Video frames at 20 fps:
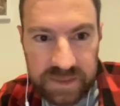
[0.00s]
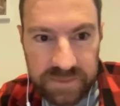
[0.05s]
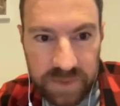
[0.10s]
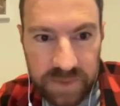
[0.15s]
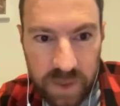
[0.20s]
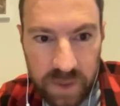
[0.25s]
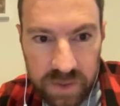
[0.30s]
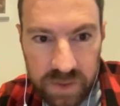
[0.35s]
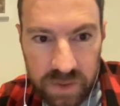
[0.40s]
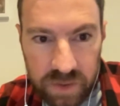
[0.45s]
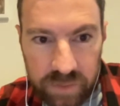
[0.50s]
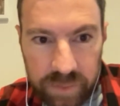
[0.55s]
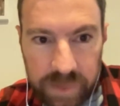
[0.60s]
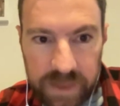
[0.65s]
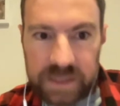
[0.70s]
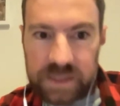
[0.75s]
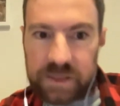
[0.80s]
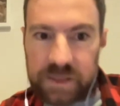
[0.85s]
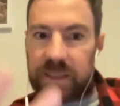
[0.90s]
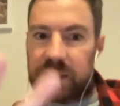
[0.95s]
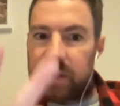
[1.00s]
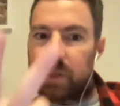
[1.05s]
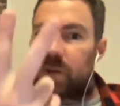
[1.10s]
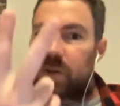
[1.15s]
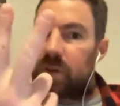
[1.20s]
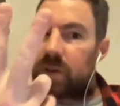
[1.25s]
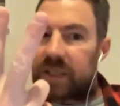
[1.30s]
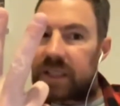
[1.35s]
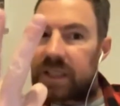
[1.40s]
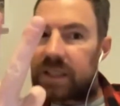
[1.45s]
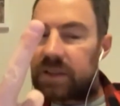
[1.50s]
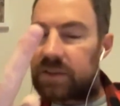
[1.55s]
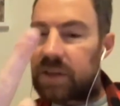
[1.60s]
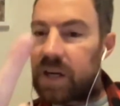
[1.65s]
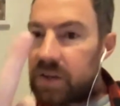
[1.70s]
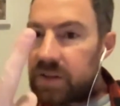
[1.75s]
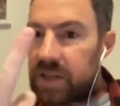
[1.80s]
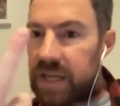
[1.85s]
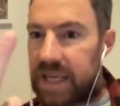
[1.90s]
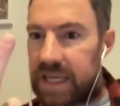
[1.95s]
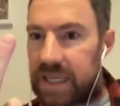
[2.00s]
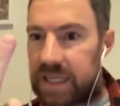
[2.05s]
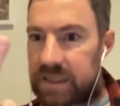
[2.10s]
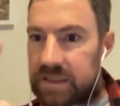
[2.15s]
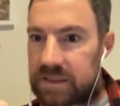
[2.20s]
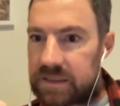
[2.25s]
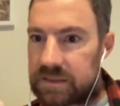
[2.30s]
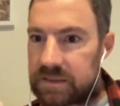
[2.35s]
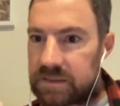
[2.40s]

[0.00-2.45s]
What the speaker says: vertical, but it's like you're looking at your own hand.